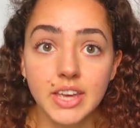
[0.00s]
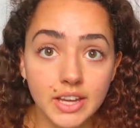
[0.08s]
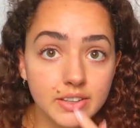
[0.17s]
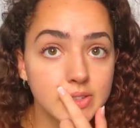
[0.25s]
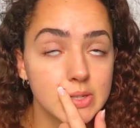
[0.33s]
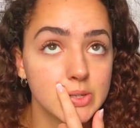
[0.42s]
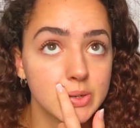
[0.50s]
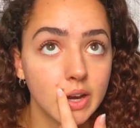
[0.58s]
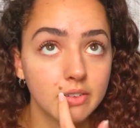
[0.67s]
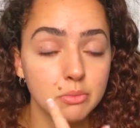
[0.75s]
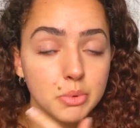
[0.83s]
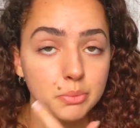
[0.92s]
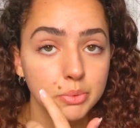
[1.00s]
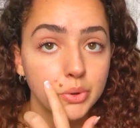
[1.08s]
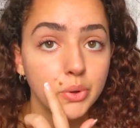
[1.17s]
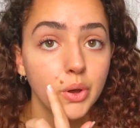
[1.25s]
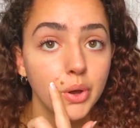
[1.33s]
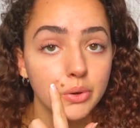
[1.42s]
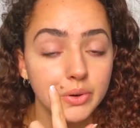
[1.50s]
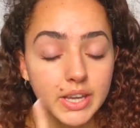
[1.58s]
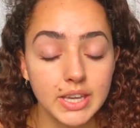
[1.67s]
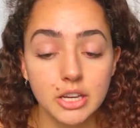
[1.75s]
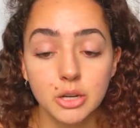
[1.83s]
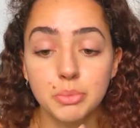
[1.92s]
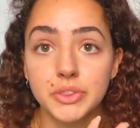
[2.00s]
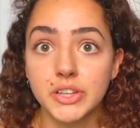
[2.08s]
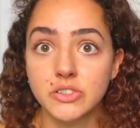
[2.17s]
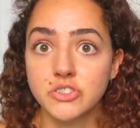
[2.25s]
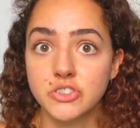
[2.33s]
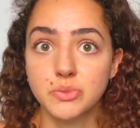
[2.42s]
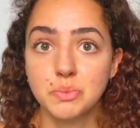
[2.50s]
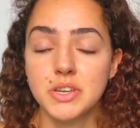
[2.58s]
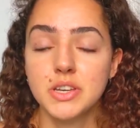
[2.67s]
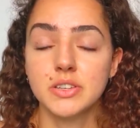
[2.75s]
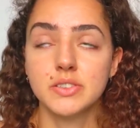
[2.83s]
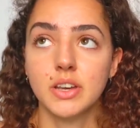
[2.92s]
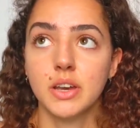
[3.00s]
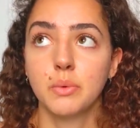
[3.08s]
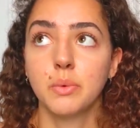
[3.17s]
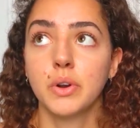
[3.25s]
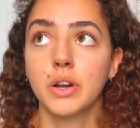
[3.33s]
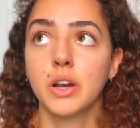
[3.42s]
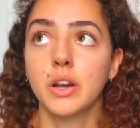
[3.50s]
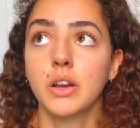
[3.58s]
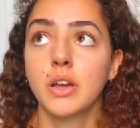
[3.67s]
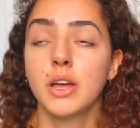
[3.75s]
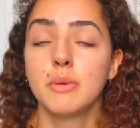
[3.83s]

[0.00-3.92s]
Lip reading: Yes, I do have a pimple right here, but that's just because I wore